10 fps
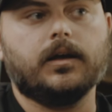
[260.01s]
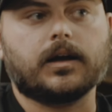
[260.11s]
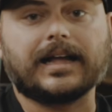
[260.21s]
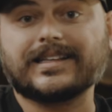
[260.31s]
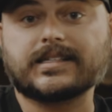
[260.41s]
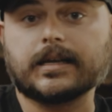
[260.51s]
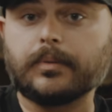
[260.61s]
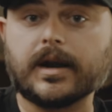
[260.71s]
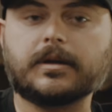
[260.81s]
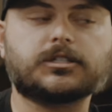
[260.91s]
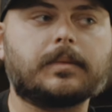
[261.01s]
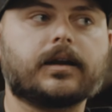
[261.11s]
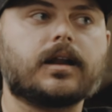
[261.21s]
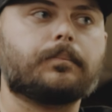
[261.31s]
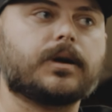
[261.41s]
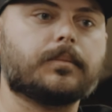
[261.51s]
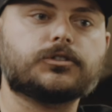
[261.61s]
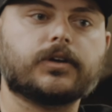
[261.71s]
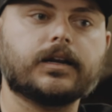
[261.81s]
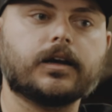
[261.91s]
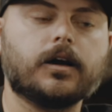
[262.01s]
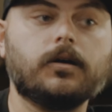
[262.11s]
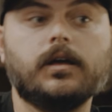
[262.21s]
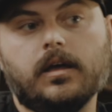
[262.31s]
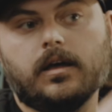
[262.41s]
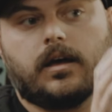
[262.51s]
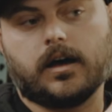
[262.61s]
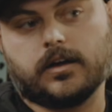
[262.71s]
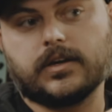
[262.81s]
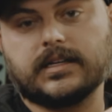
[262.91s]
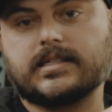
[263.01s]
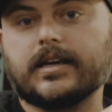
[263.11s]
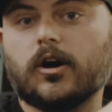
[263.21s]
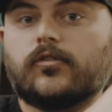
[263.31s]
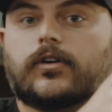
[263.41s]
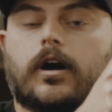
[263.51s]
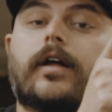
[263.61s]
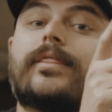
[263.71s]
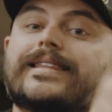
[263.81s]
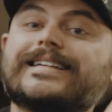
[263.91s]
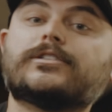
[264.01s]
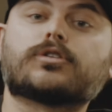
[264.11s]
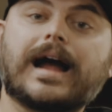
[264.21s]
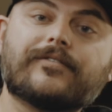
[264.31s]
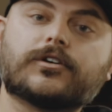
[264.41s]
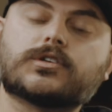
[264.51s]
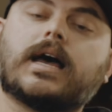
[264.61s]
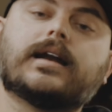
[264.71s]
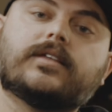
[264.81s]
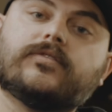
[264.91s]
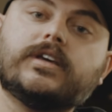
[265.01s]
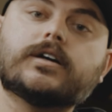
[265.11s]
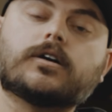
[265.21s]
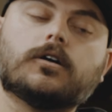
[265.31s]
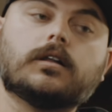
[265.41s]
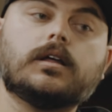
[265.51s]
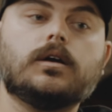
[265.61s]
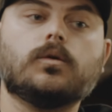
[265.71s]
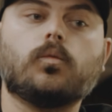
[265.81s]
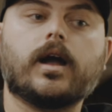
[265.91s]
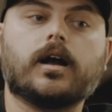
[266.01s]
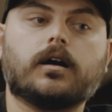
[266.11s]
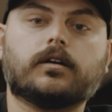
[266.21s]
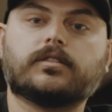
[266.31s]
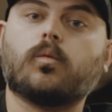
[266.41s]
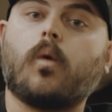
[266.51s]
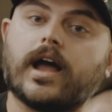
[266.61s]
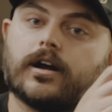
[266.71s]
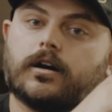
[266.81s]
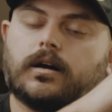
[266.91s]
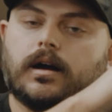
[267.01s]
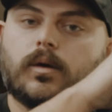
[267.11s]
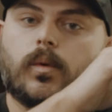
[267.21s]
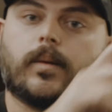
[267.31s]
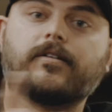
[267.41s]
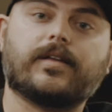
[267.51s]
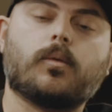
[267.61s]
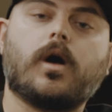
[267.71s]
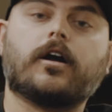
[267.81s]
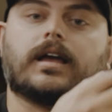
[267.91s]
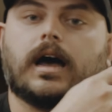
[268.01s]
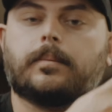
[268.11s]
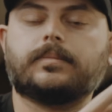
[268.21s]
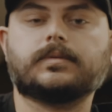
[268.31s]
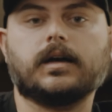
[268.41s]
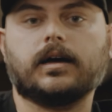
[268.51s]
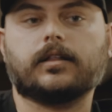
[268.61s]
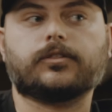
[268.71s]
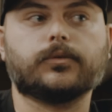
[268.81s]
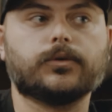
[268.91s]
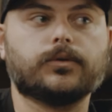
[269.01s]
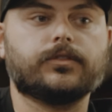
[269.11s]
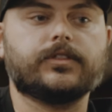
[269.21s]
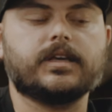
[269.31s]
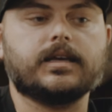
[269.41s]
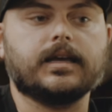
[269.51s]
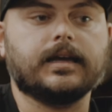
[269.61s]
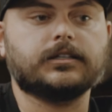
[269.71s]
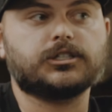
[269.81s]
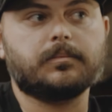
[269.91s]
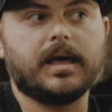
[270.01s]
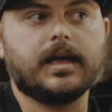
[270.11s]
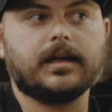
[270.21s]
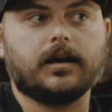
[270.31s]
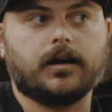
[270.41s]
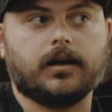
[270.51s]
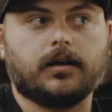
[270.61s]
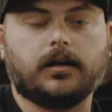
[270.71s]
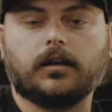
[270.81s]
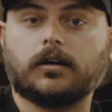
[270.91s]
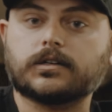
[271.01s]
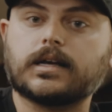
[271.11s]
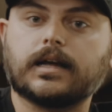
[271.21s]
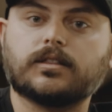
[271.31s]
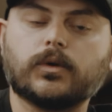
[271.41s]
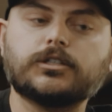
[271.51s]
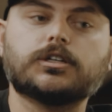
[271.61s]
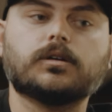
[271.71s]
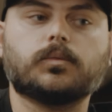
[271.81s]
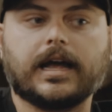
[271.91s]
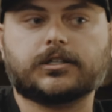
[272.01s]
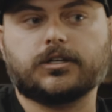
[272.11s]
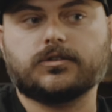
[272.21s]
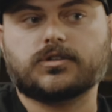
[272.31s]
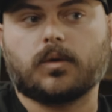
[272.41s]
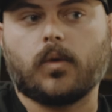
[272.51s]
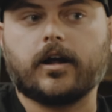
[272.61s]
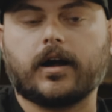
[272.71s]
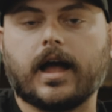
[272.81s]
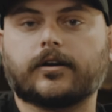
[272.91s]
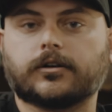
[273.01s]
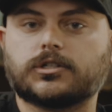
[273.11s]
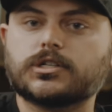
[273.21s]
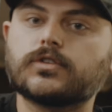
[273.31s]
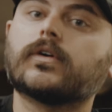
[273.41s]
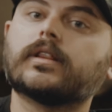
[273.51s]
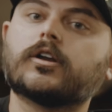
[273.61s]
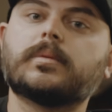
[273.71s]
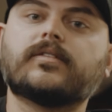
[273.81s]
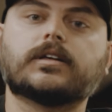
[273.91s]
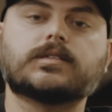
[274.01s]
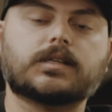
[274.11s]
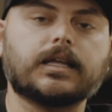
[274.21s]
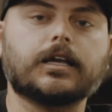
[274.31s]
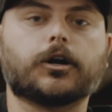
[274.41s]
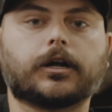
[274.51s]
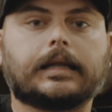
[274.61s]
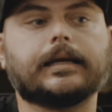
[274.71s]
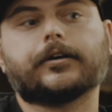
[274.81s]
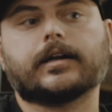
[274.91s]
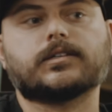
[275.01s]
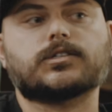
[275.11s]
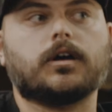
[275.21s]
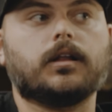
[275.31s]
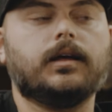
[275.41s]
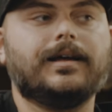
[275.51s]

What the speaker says: got this thing pretty much mounted up, pretty much ready to go. You can see over on the driver's side of the vehicle where the wire, where we ran the wiring up through the engine bay alongside the windshield, we actually used our wire hider just for a little bit of a sleeker, cleaner install